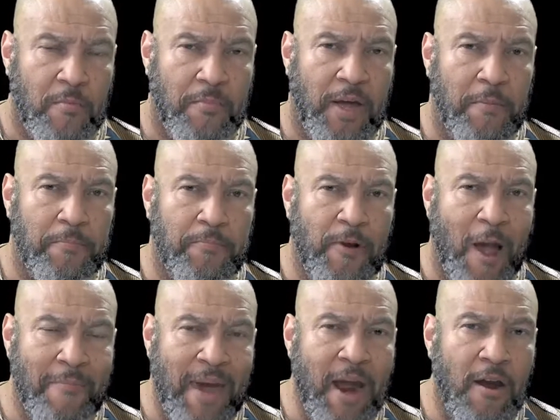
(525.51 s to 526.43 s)
But
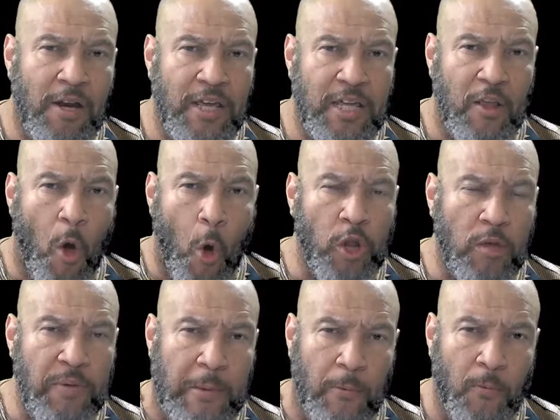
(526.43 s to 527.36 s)
primarily, the
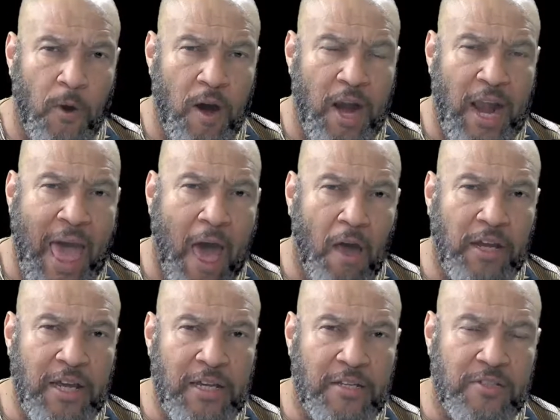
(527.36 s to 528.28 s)
only people who were
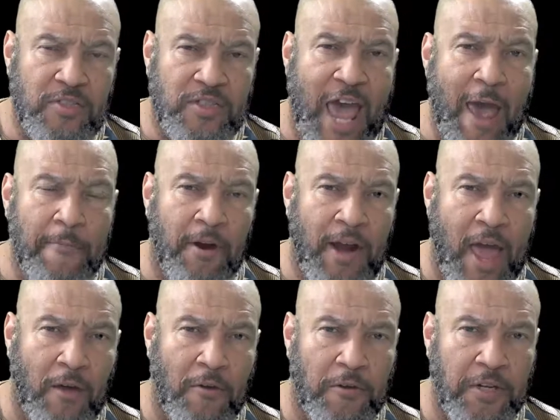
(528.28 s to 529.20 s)
allowed in
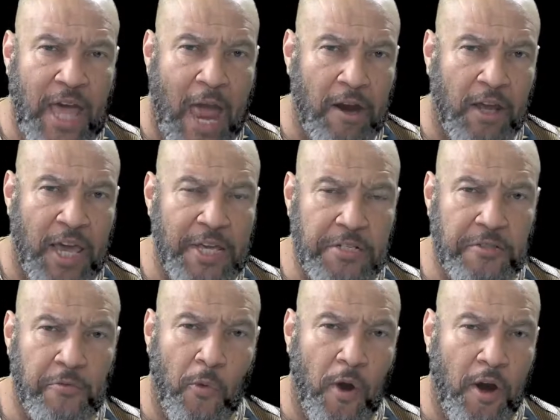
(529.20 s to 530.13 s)
tabernacle of the
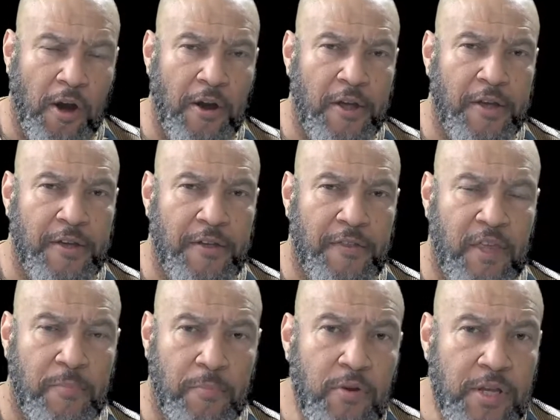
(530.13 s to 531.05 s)
congregation were
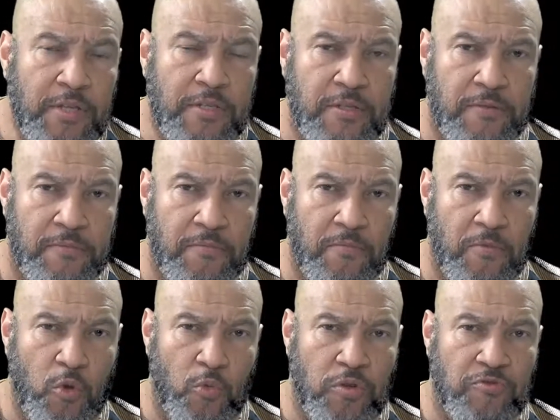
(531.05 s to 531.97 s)
the priests,
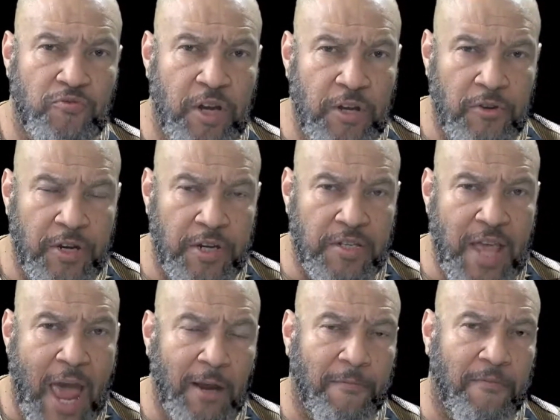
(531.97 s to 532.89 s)
who was rendering the
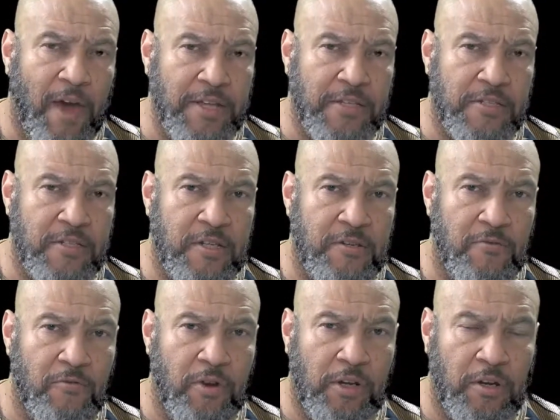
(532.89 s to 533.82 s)
sacrifices and
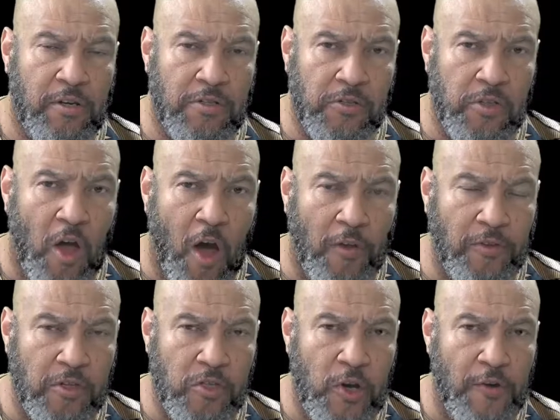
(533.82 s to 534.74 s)
rendering
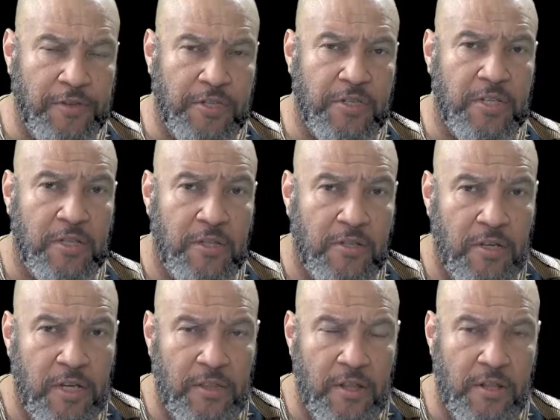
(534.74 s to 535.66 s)
the services in
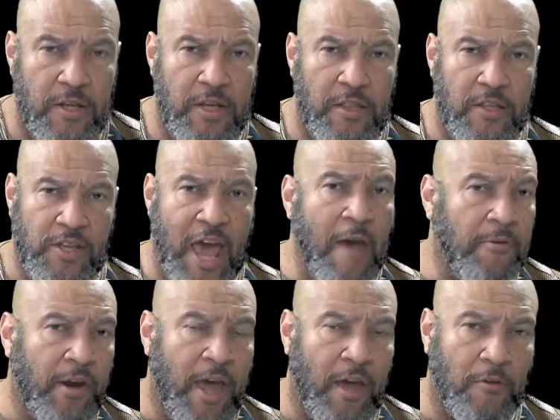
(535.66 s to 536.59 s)
the
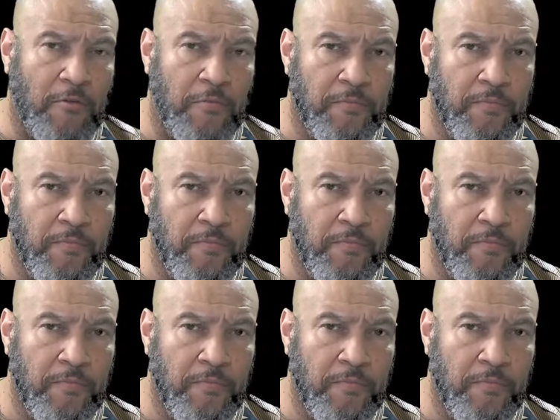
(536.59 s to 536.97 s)
tabernacle,